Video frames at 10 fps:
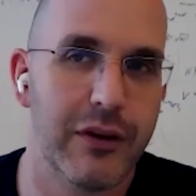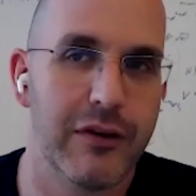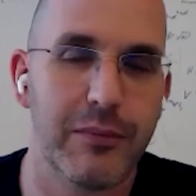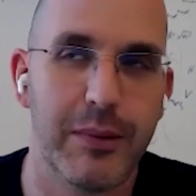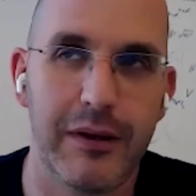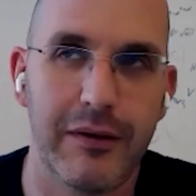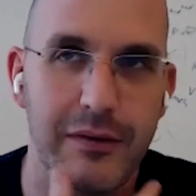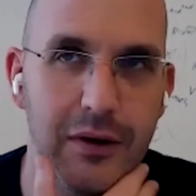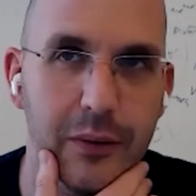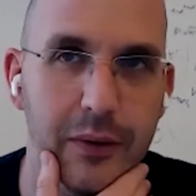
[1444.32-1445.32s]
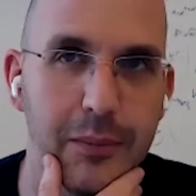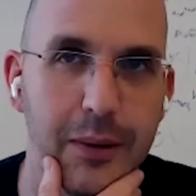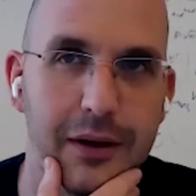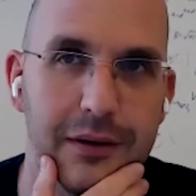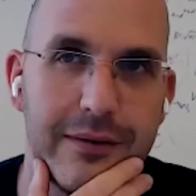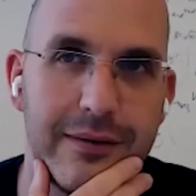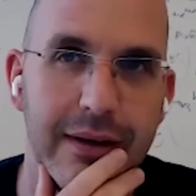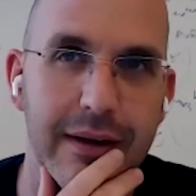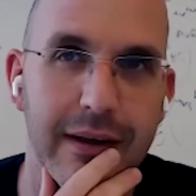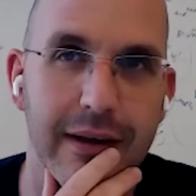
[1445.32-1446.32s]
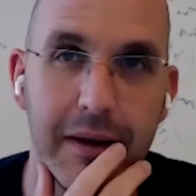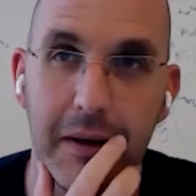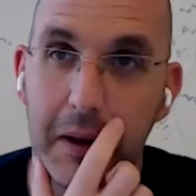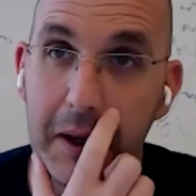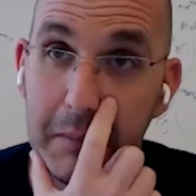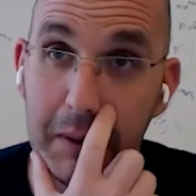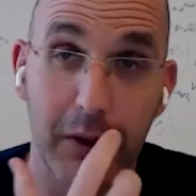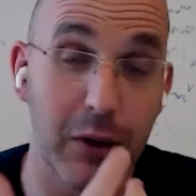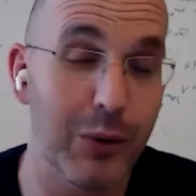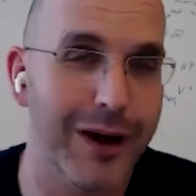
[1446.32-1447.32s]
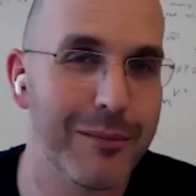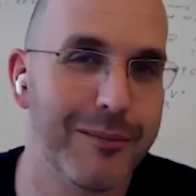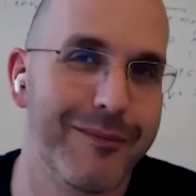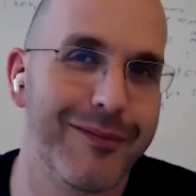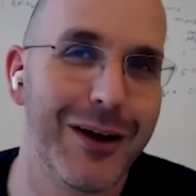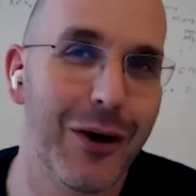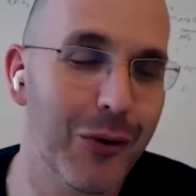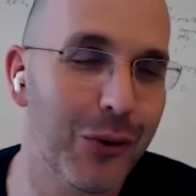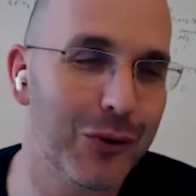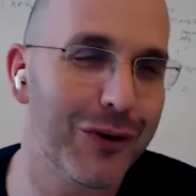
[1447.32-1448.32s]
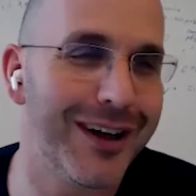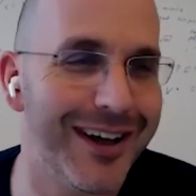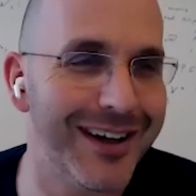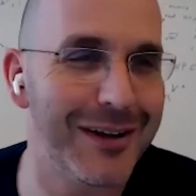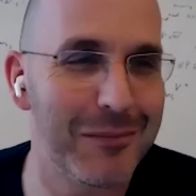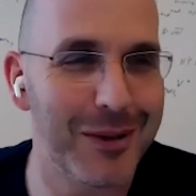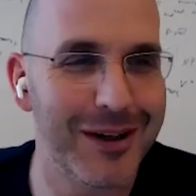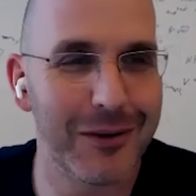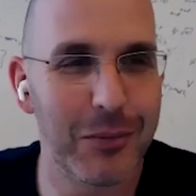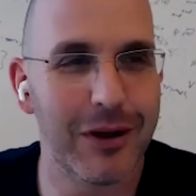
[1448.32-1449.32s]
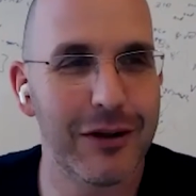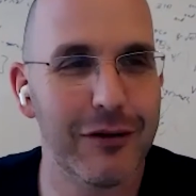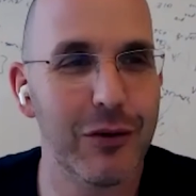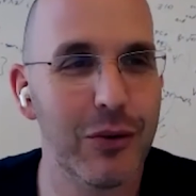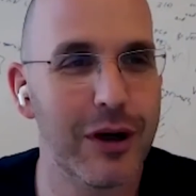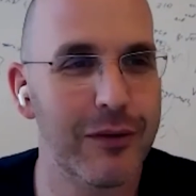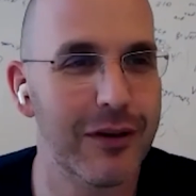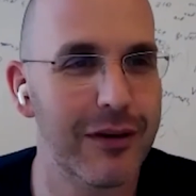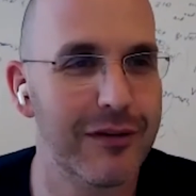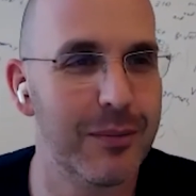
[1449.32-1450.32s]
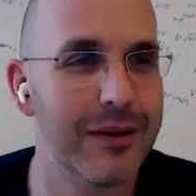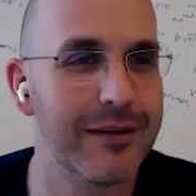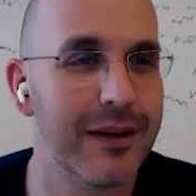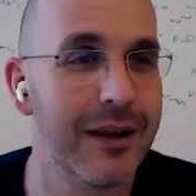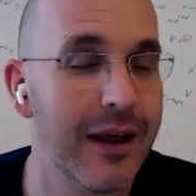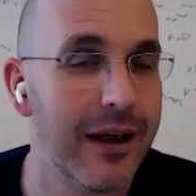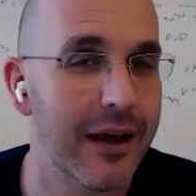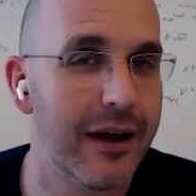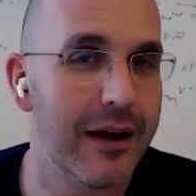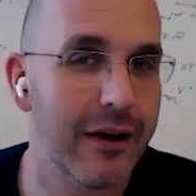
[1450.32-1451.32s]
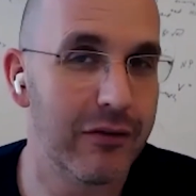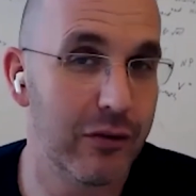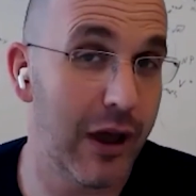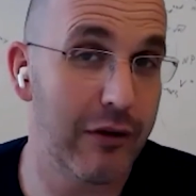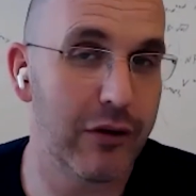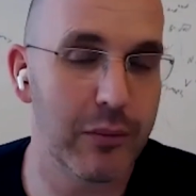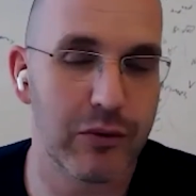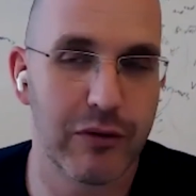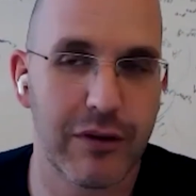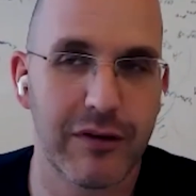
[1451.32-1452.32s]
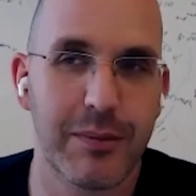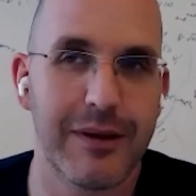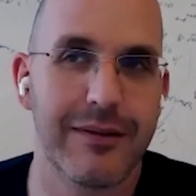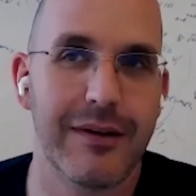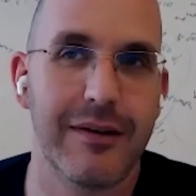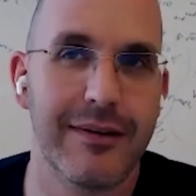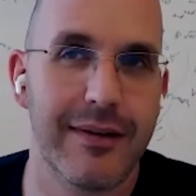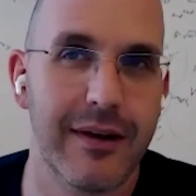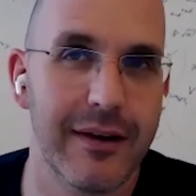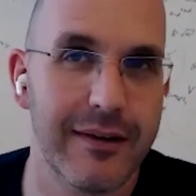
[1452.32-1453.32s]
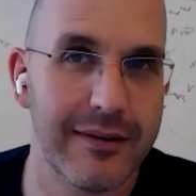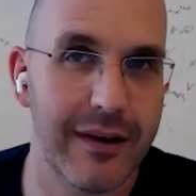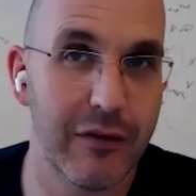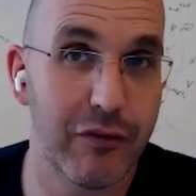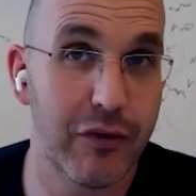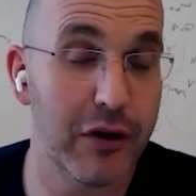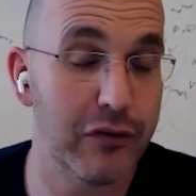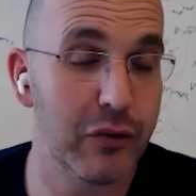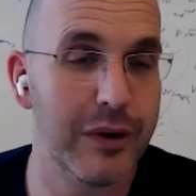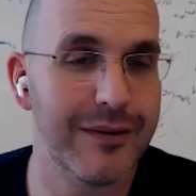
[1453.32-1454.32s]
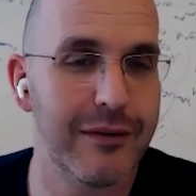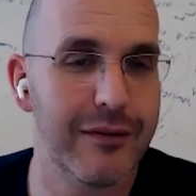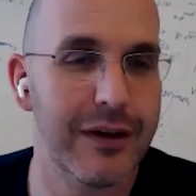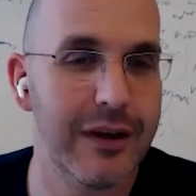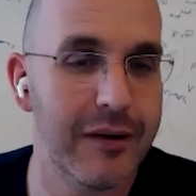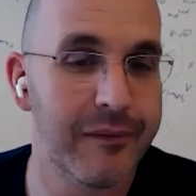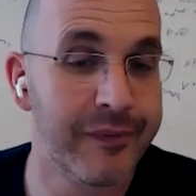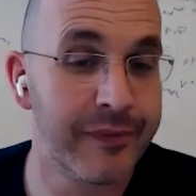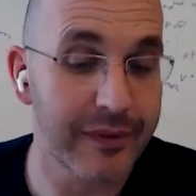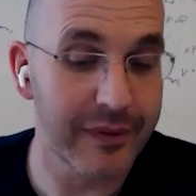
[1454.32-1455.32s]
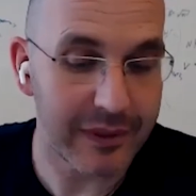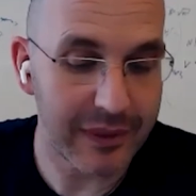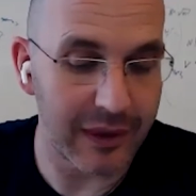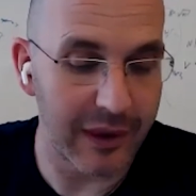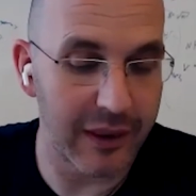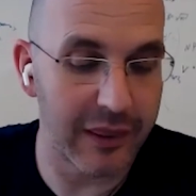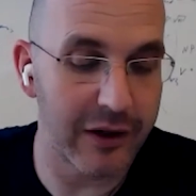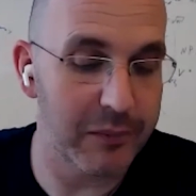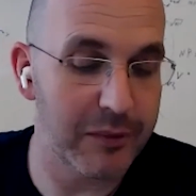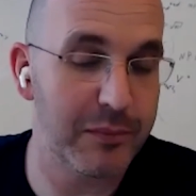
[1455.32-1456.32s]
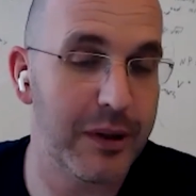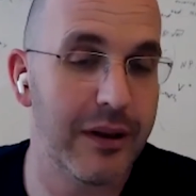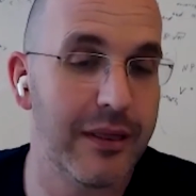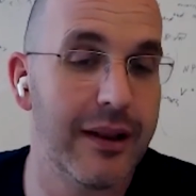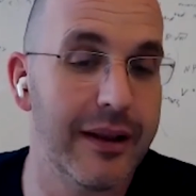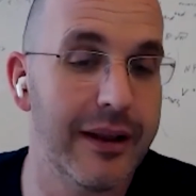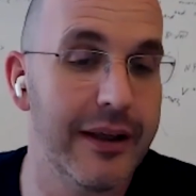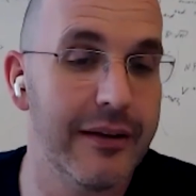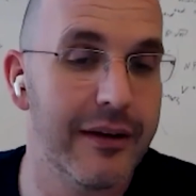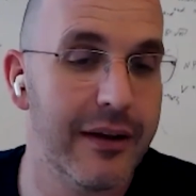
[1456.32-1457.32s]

the space, going back to say, I'm an older guy, but a relative newcomer to the space. So having observed the space since, say, the fall of 2017, Ethereum has been at the lead